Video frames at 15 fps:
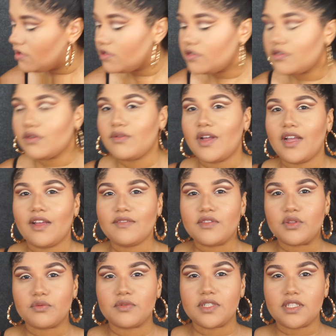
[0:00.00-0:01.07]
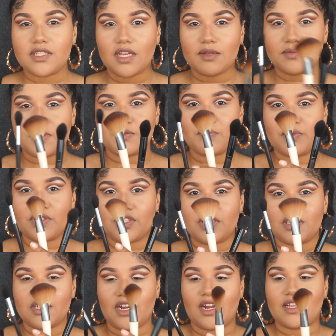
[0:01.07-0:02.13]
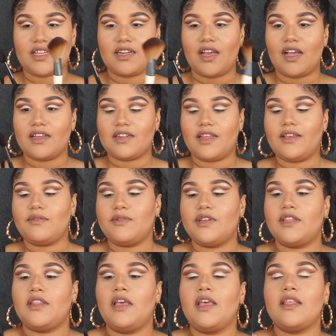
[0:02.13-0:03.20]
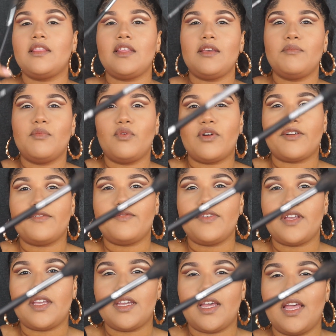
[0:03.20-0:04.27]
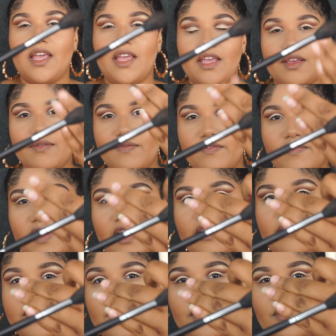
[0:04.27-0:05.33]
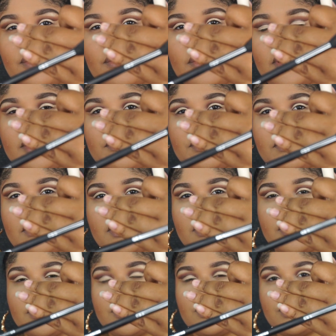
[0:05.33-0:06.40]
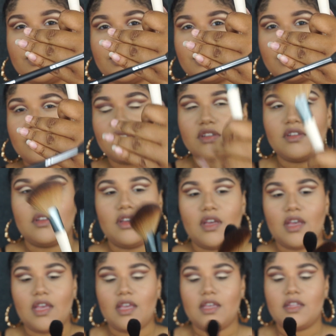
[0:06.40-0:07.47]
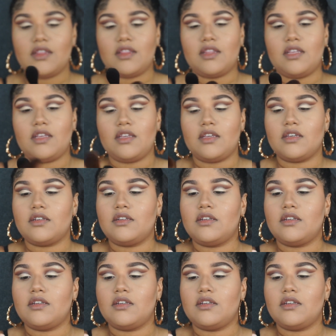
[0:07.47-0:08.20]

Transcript: So I have three types of brushes that I can highlight with. The Morphe M501 brush, the